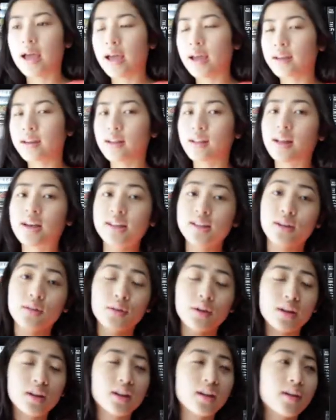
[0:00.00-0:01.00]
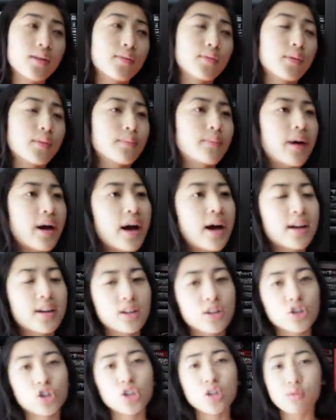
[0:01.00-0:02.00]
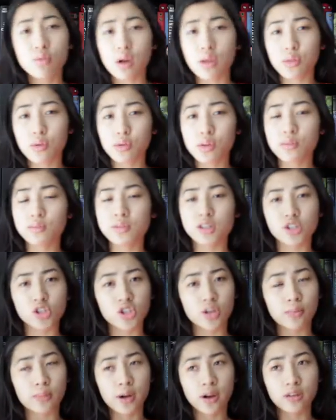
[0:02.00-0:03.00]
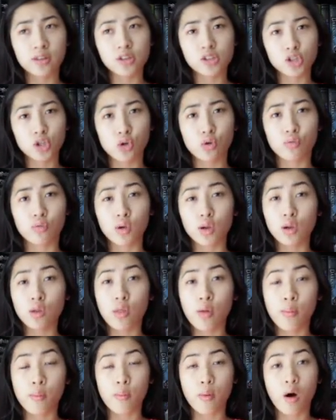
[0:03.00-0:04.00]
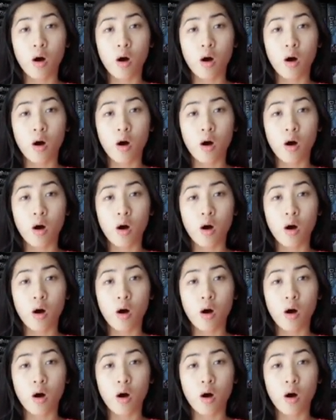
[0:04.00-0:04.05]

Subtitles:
And I liked how Kitty gave them back and she read through them because apparently she didn't read them